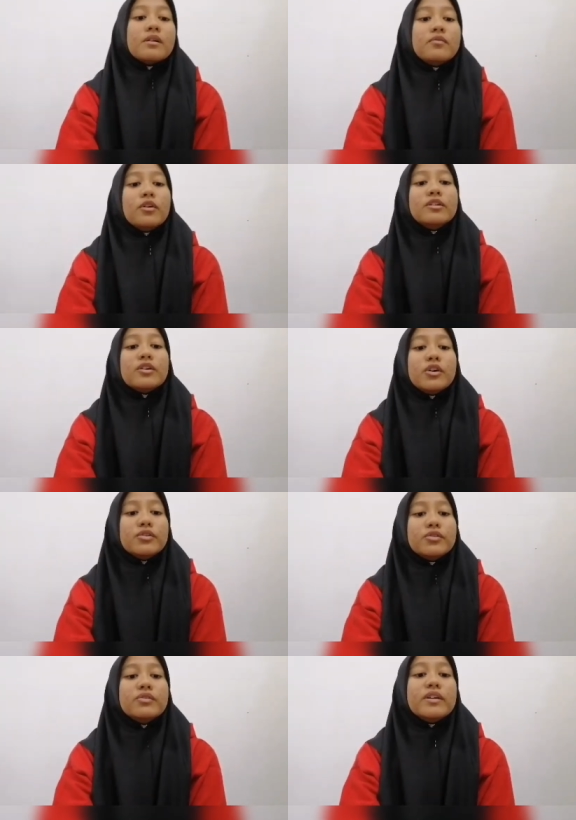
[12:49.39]
For the
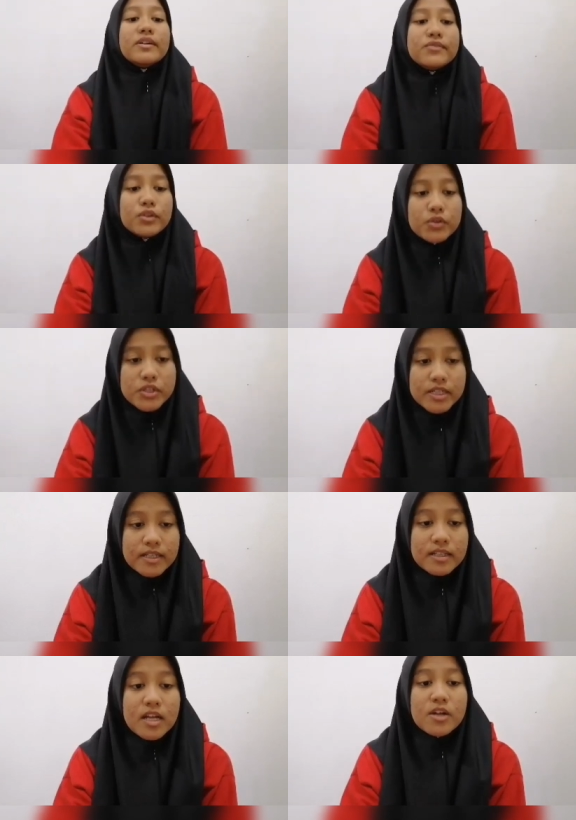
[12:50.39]
control evolution,